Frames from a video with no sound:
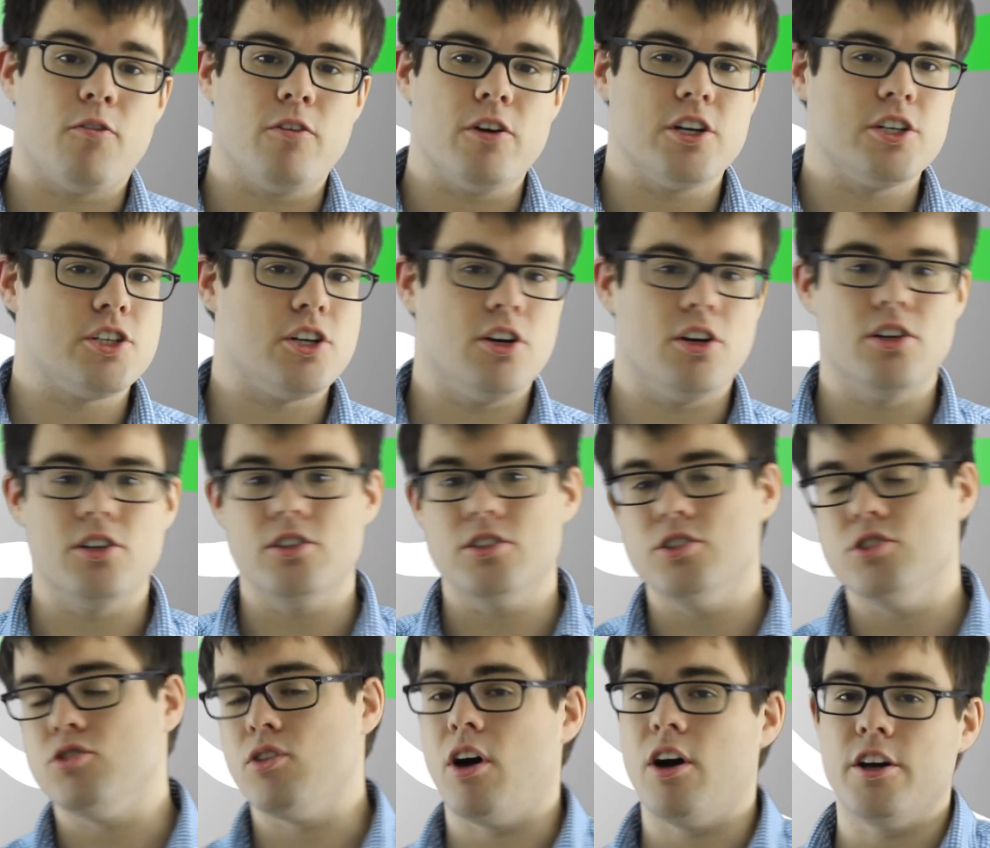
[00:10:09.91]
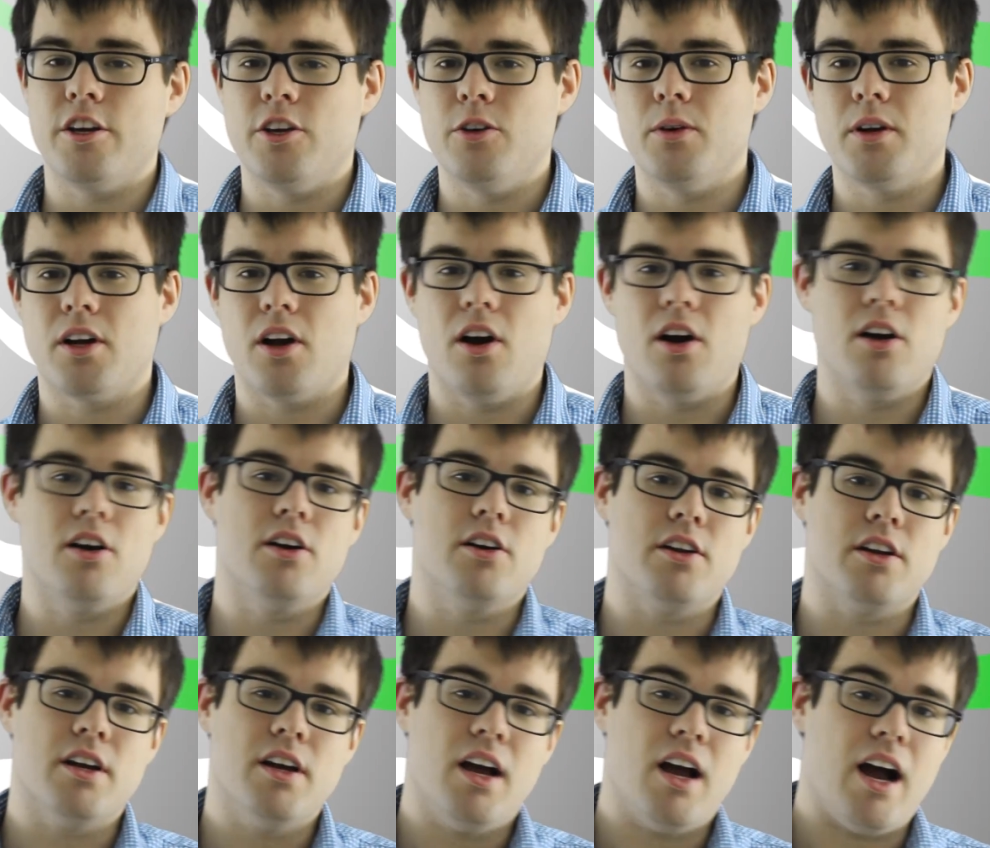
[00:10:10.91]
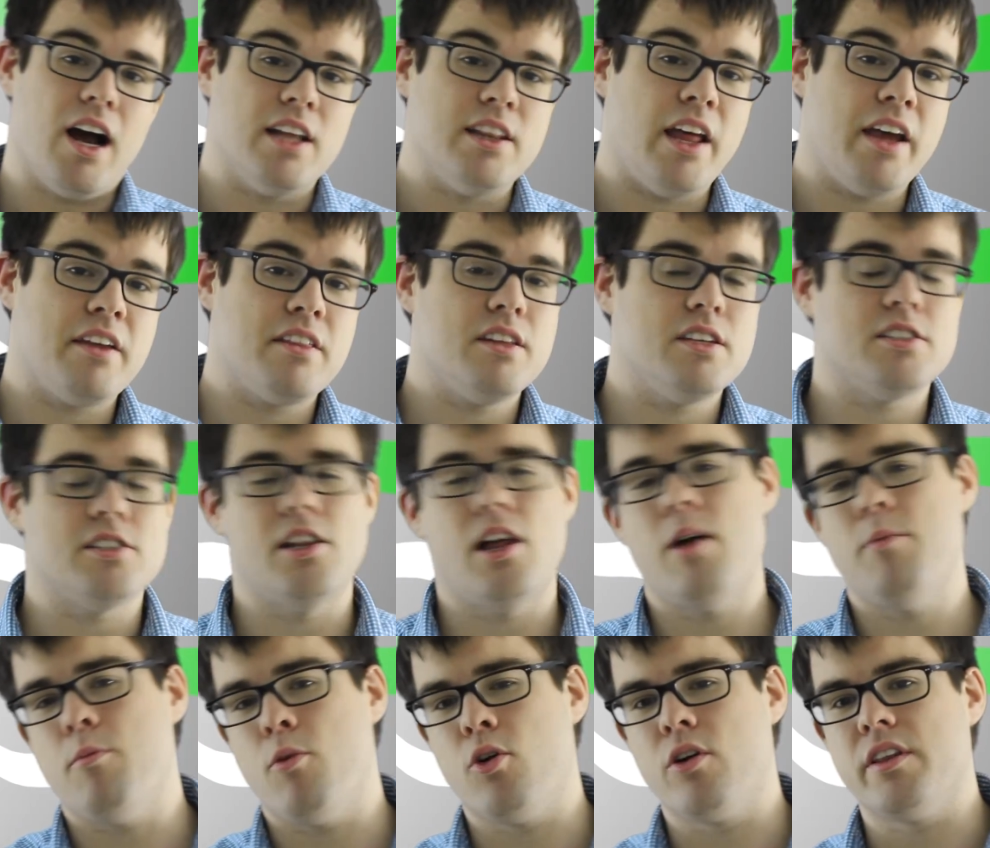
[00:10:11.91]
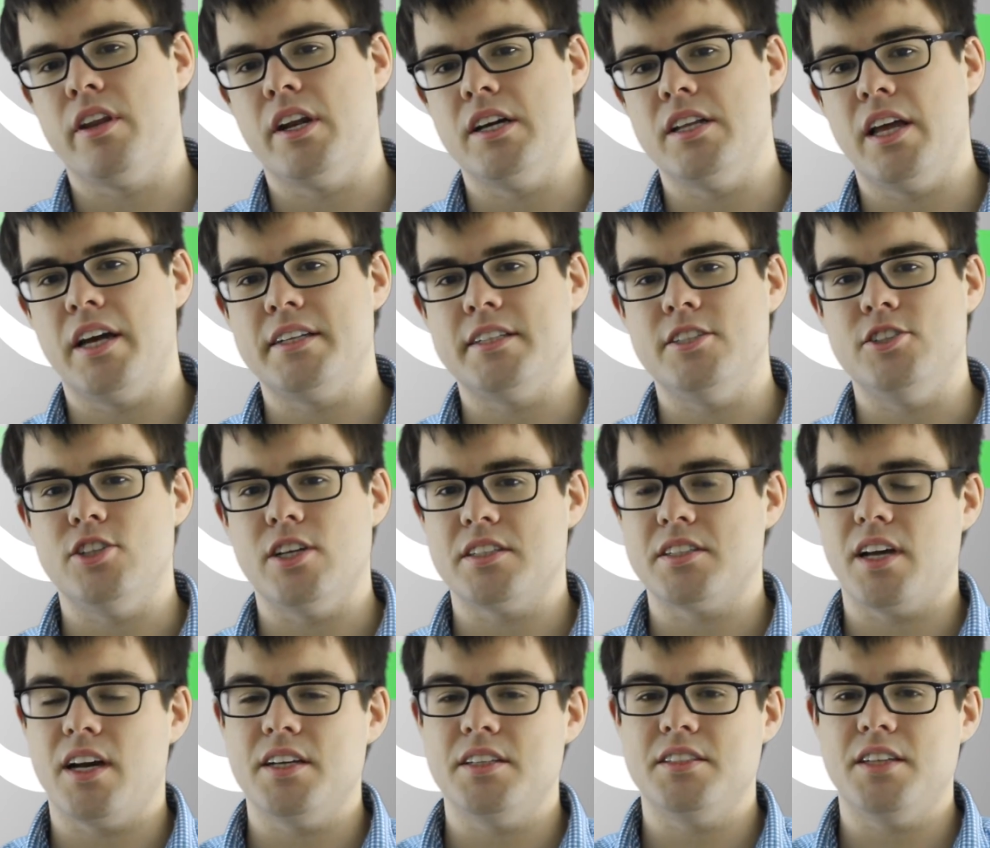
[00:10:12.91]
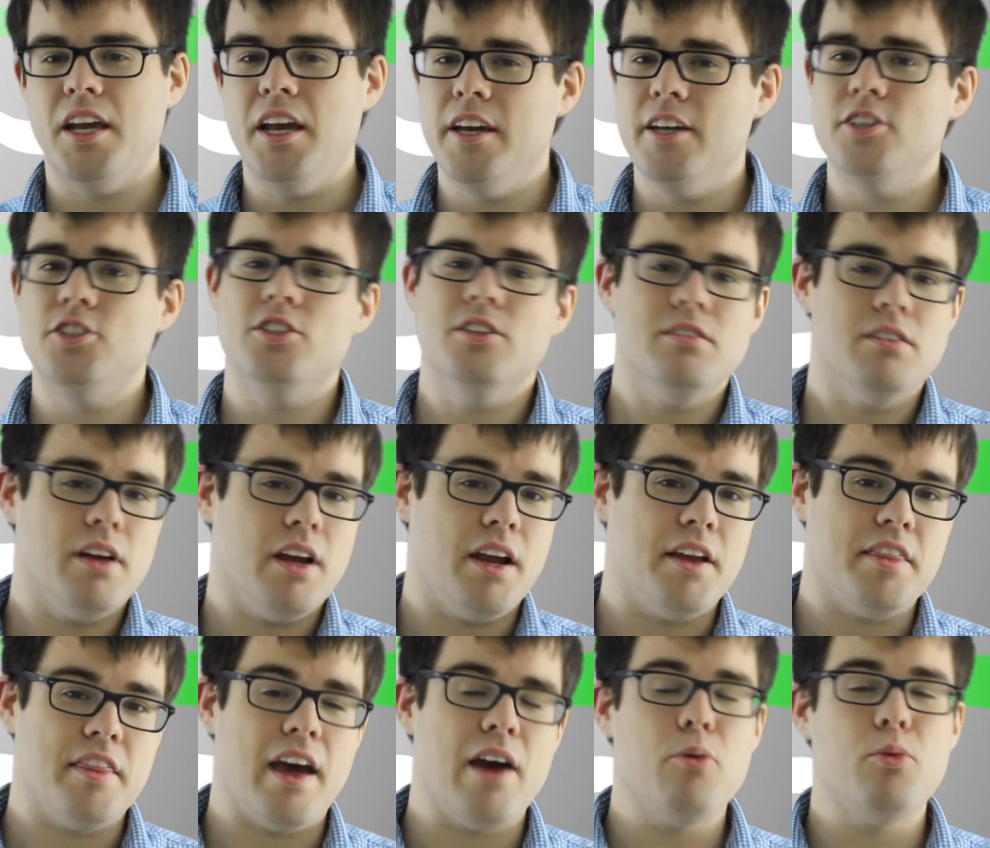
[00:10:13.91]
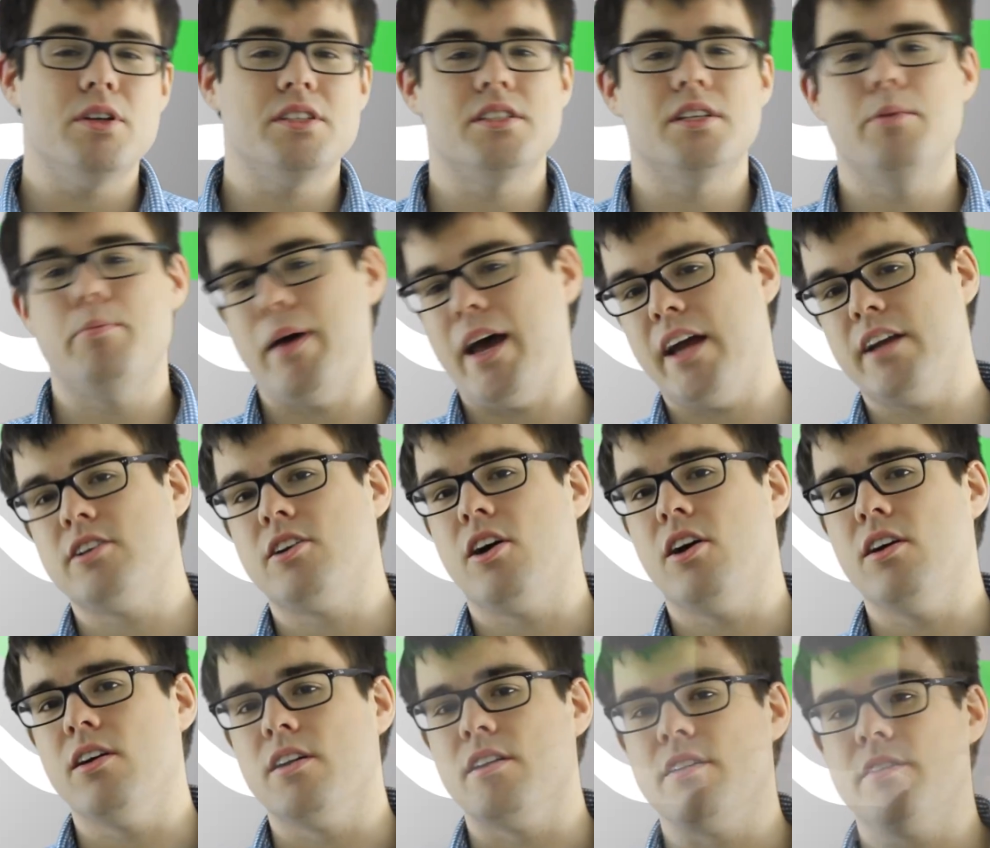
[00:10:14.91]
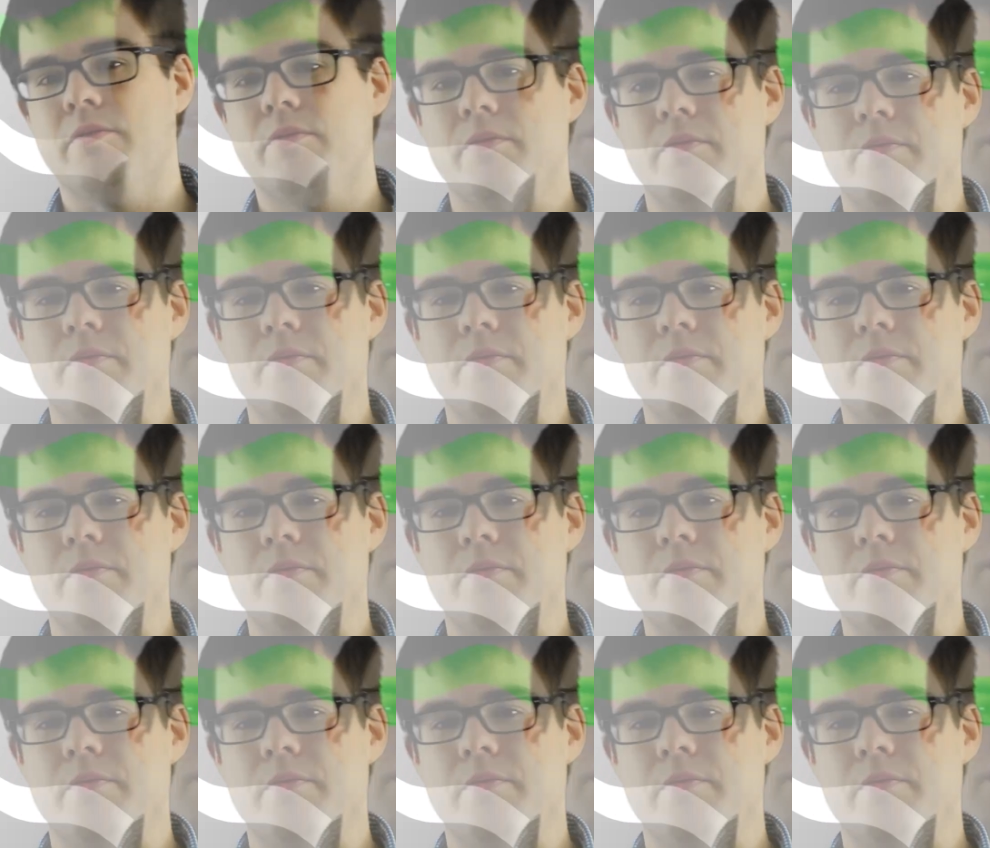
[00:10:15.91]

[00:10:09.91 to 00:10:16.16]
for a turn, draw you a card. I like this a lot more than I liked Jeskai Sage, and that wasn't a bad card.